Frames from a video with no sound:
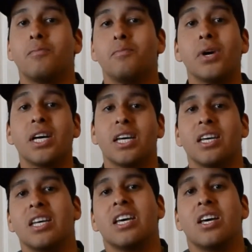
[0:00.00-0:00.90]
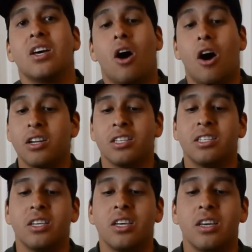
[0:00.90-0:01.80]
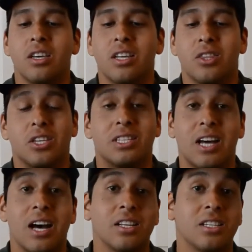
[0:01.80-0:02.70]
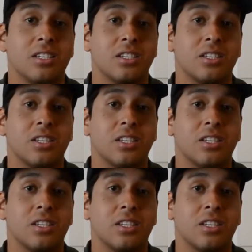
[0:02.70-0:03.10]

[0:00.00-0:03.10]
But honestly, the style is